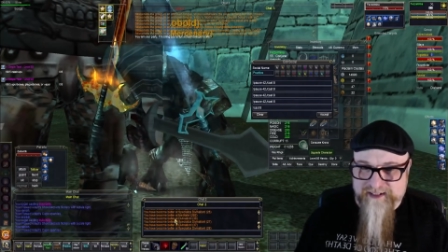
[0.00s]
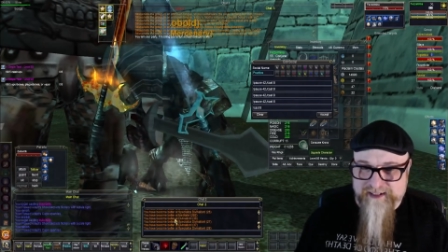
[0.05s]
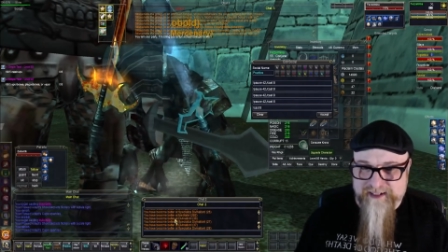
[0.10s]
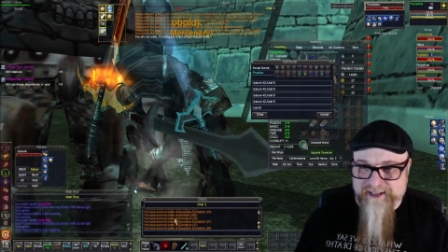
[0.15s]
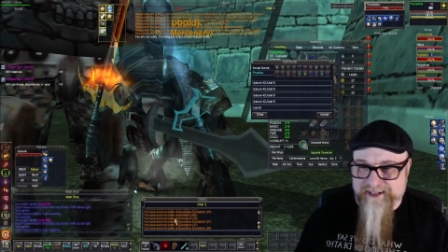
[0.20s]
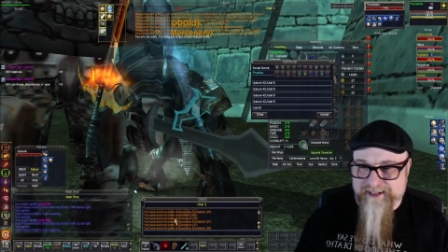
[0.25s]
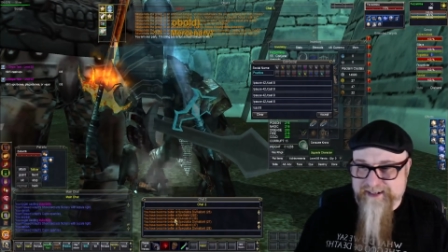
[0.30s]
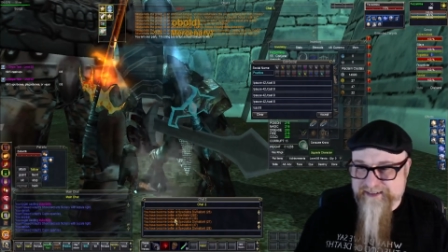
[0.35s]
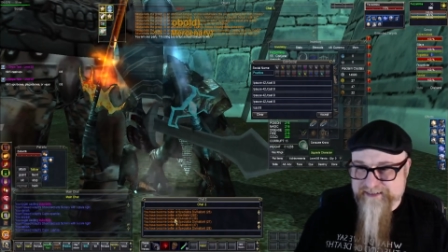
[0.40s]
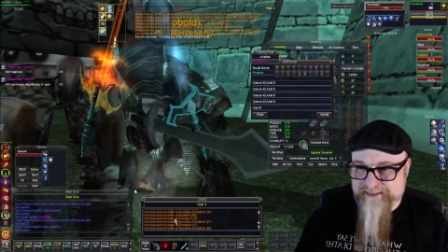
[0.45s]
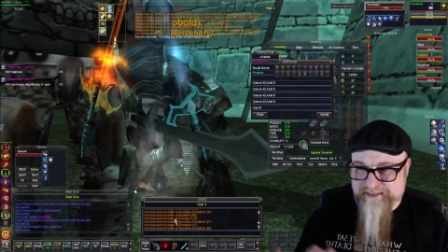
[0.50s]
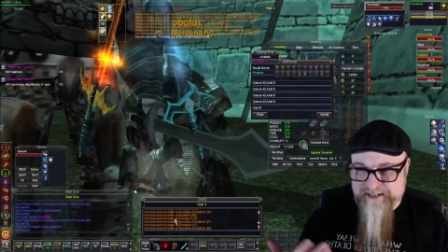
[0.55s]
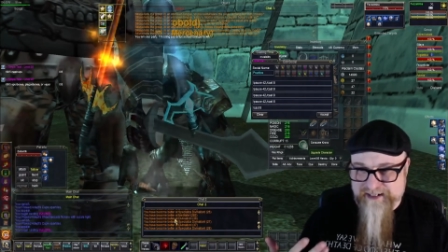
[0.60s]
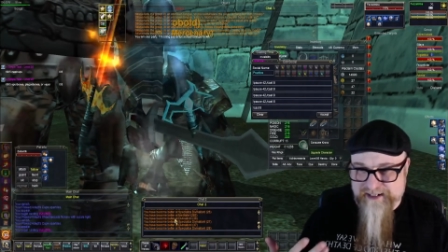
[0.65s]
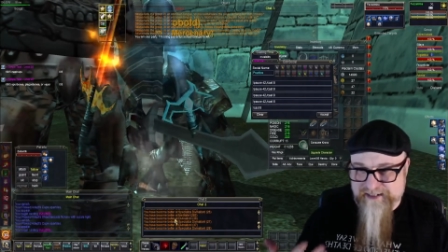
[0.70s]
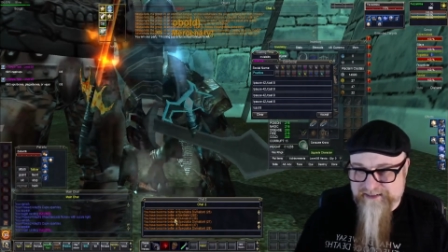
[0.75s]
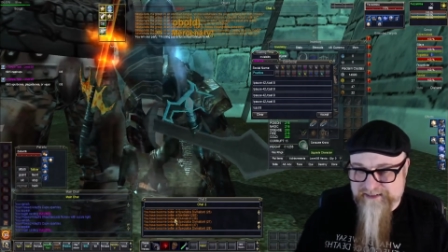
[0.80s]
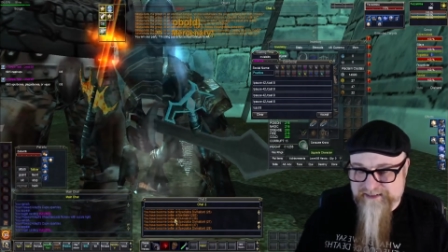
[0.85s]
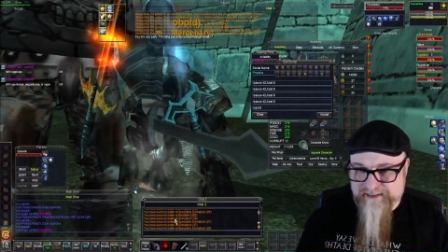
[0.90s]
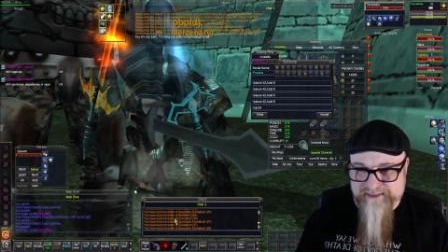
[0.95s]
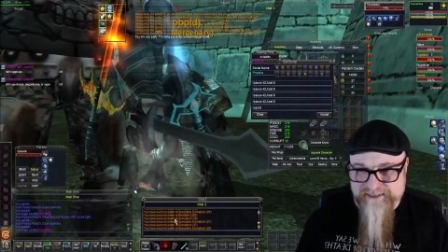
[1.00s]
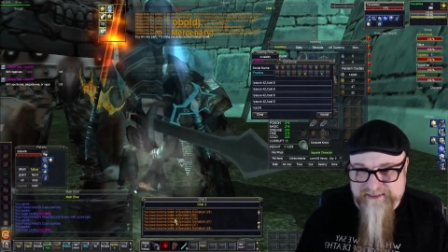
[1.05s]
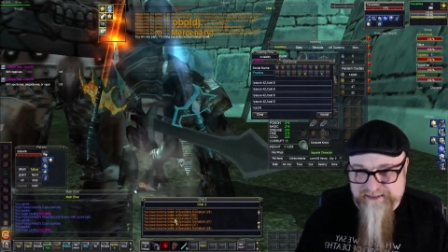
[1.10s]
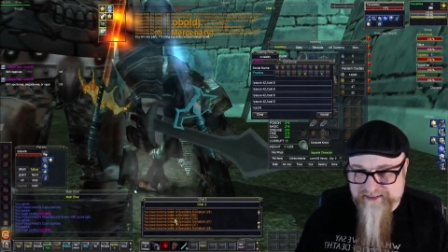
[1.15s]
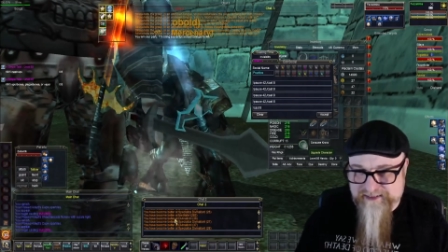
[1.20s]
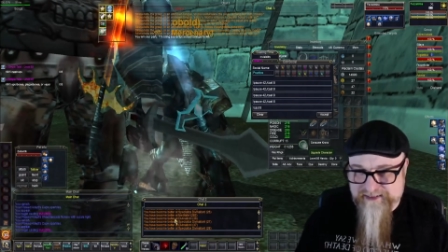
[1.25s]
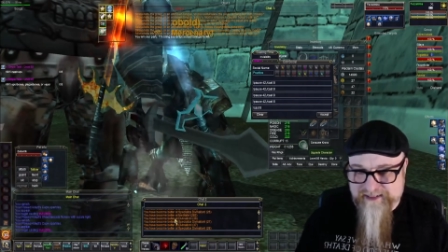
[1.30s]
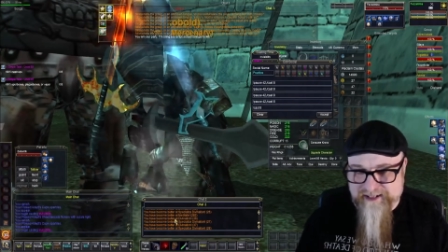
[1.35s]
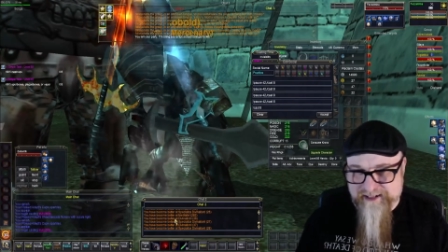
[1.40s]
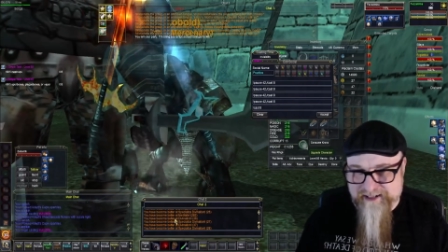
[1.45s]
And I just
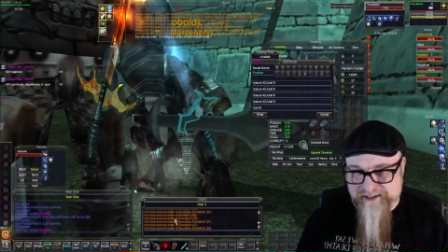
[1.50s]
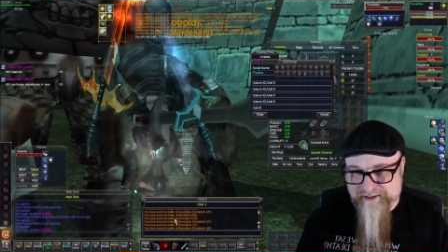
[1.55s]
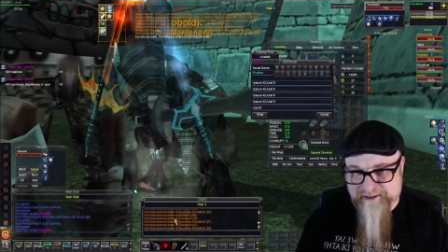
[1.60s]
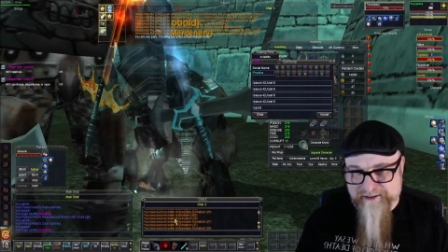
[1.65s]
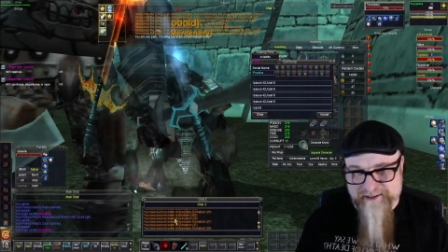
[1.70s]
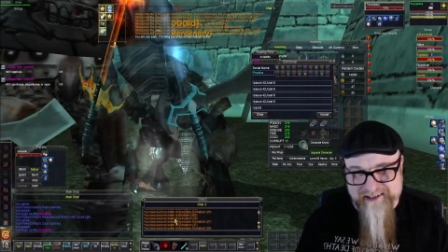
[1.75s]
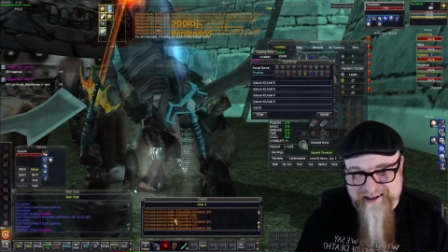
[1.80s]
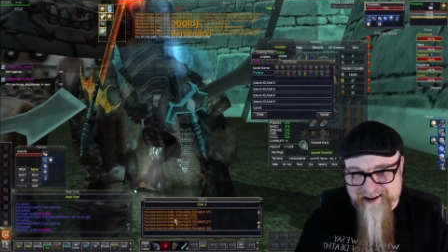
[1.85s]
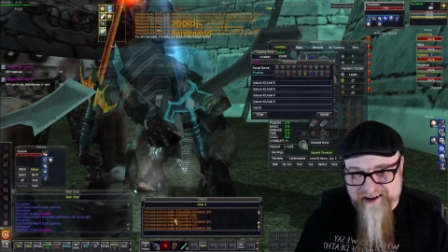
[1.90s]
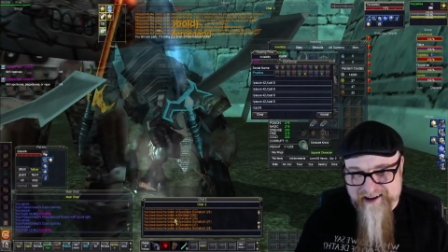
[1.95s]
sit there